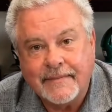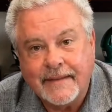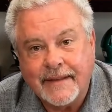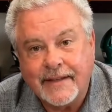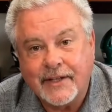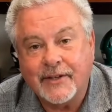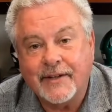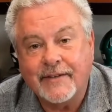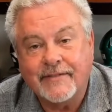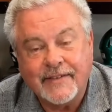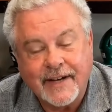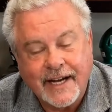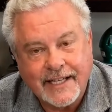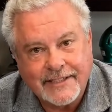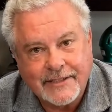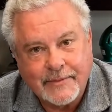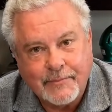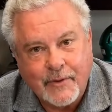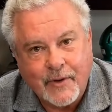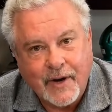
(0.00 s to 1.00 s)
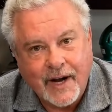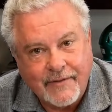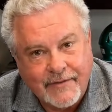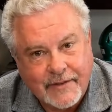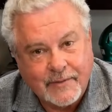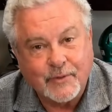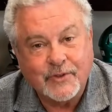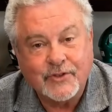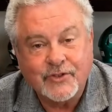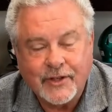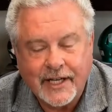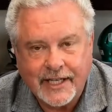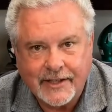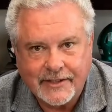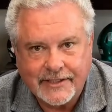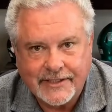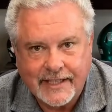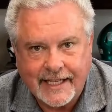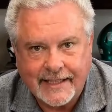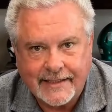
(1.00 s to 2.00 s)
You can find some profitable
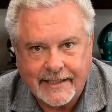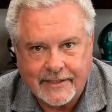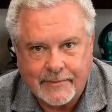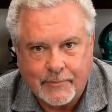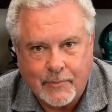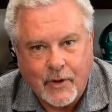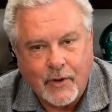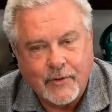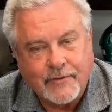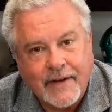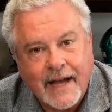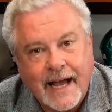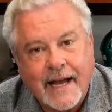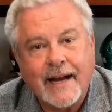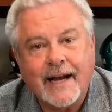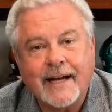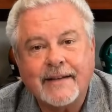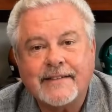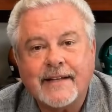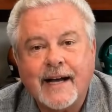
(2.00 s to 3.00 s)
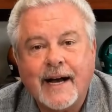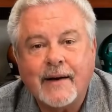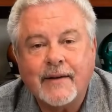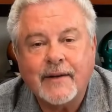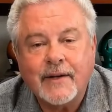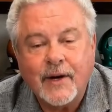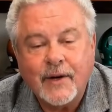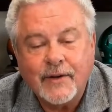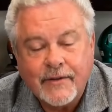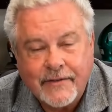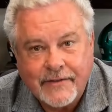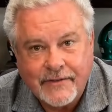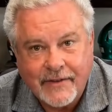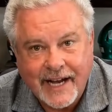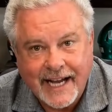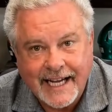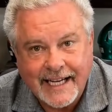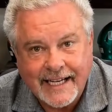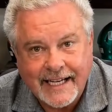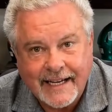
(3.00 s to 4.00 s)
traders like this profile I found called
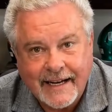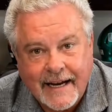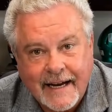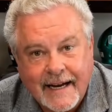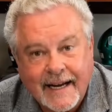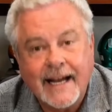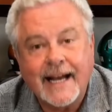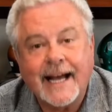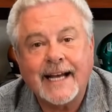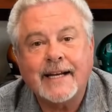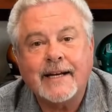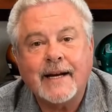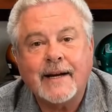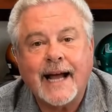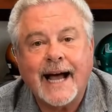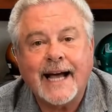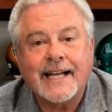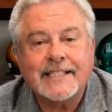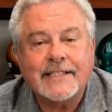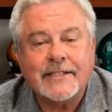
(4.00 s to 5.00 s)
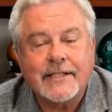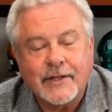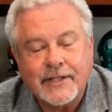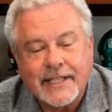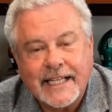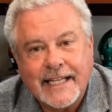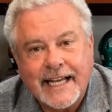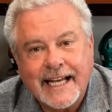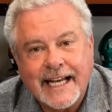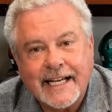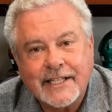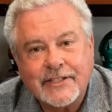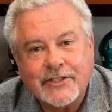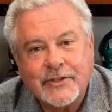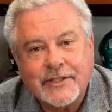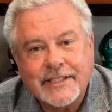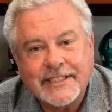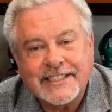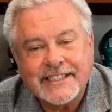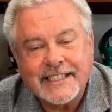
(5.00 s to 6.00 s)
Frank, and in the last 30 days you
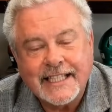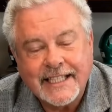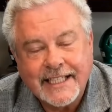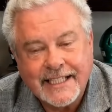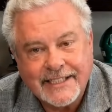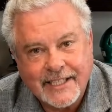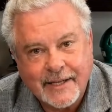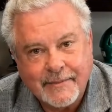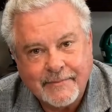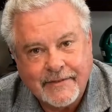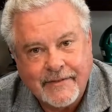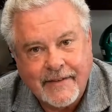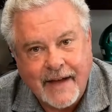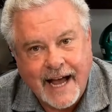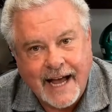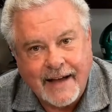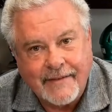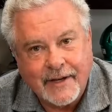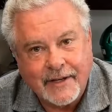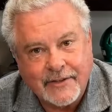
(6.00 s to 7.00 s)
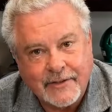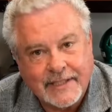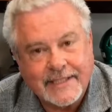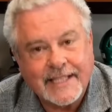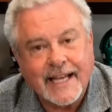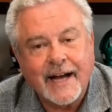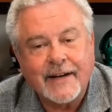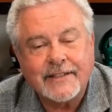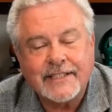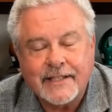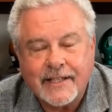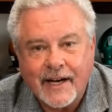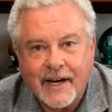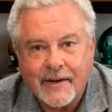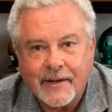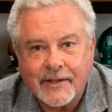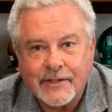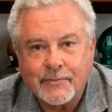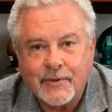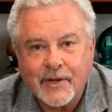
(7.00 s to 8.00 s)
can see he's up
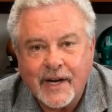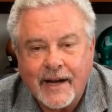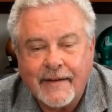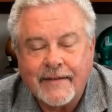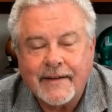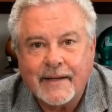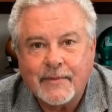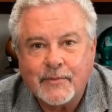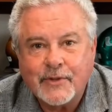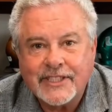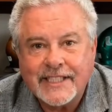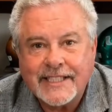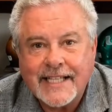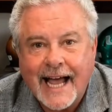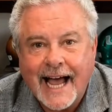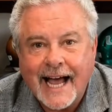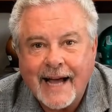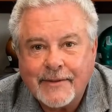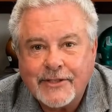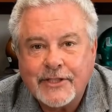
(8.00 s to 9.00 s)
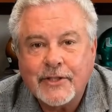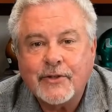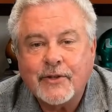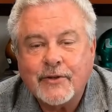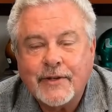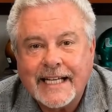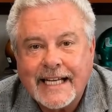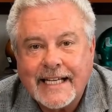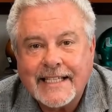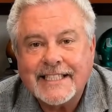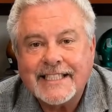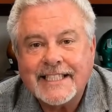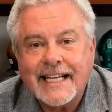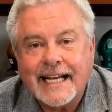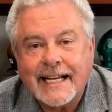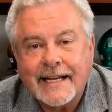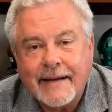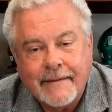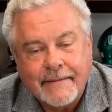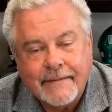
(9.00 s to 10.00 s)
$500,000 profit, which is absolutely
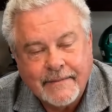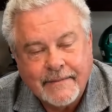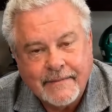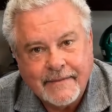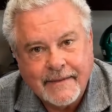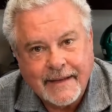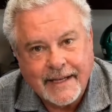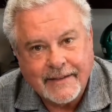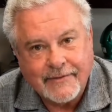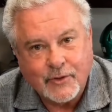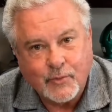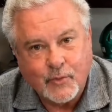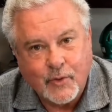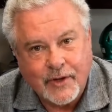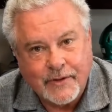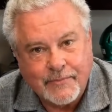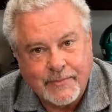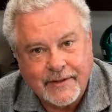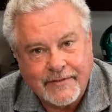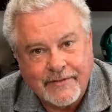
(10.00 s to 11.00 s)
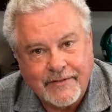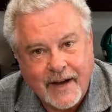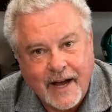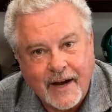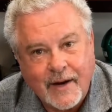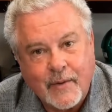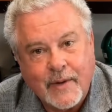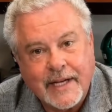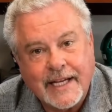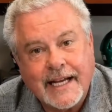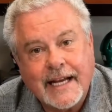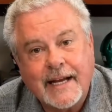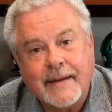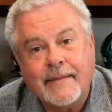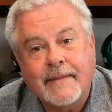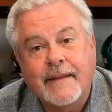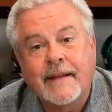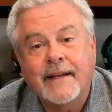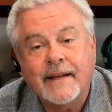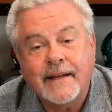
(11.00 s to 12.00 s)
insane. And if you would have been following
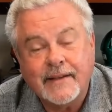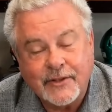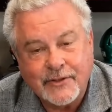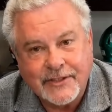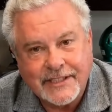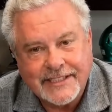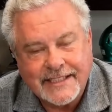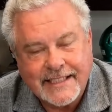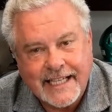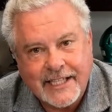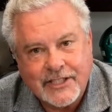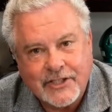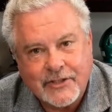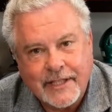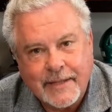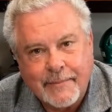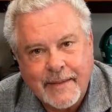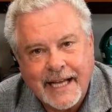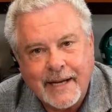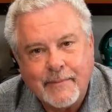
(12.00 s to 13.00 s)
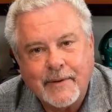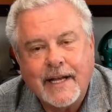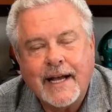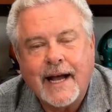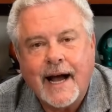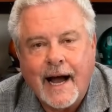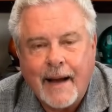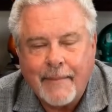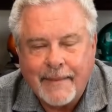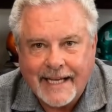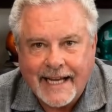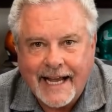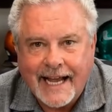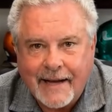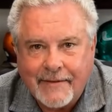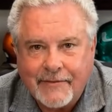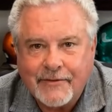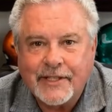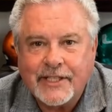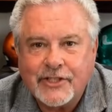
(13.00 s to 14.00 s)
him, you'd essentially be able to copy
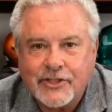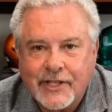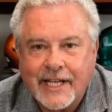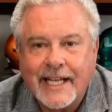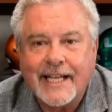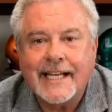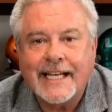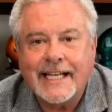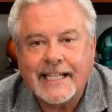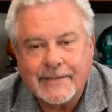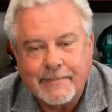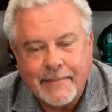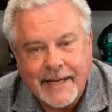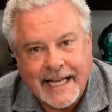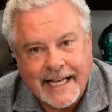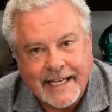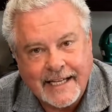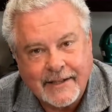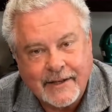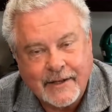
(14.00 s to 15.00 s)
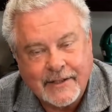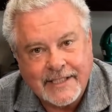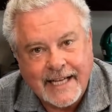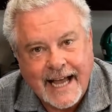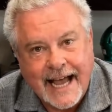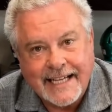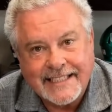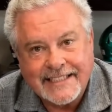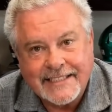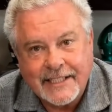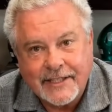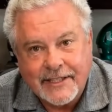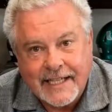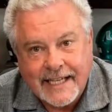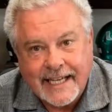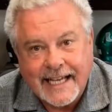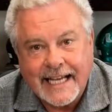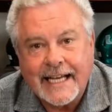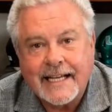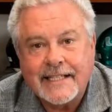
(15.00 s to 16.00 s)
every trade he has made in those last 30
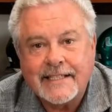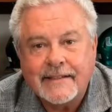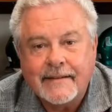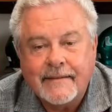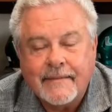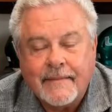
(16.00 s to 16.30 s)
days.